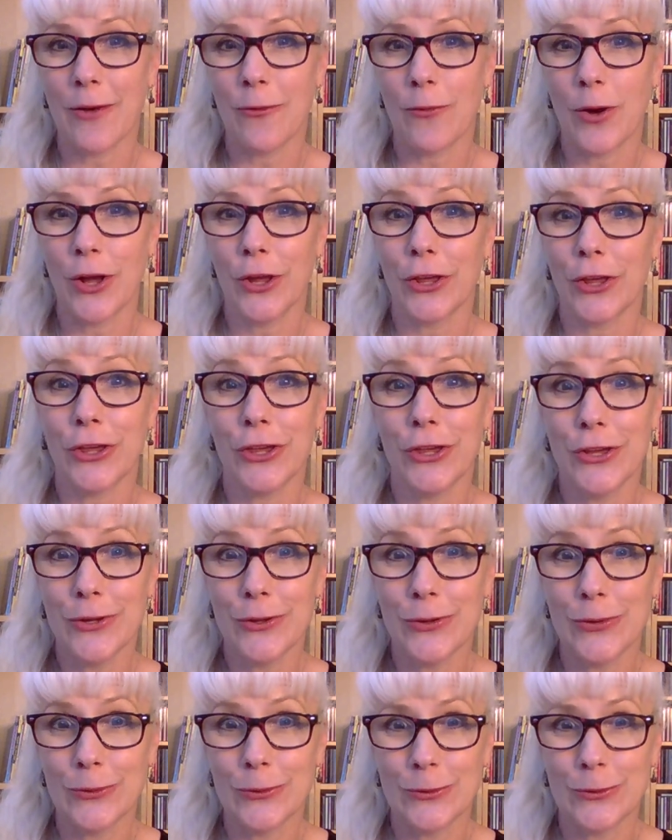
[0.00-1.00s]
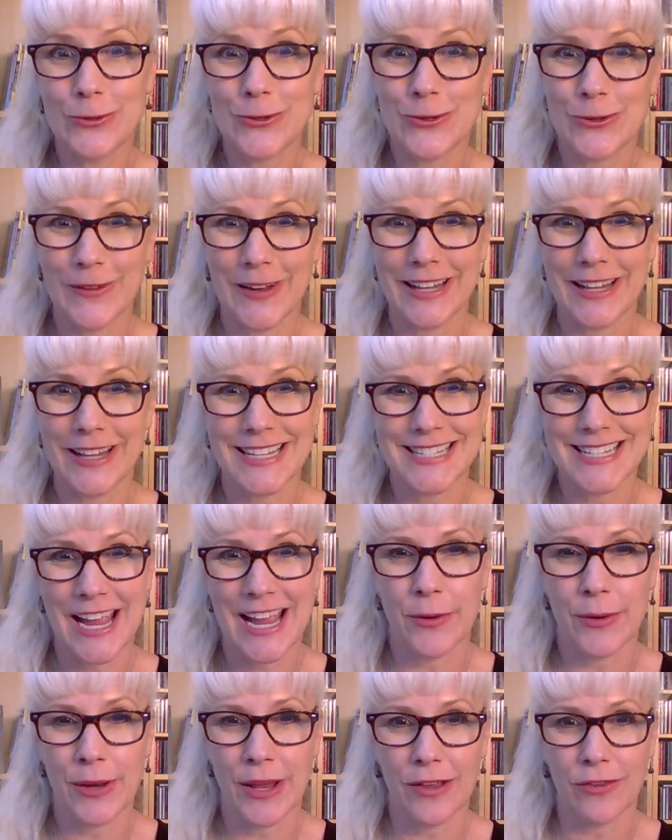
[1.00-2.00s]
I want you to write it
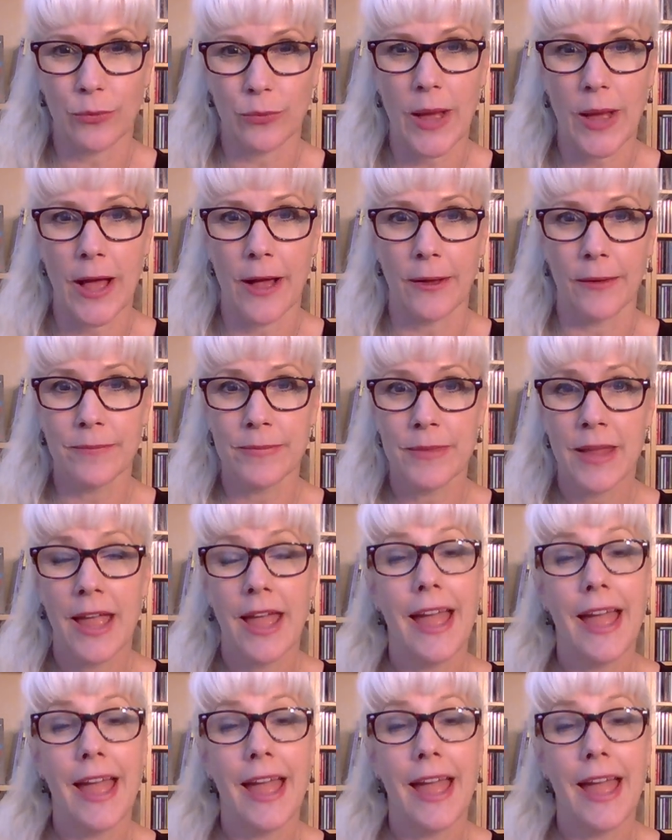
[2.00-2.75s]
down as well.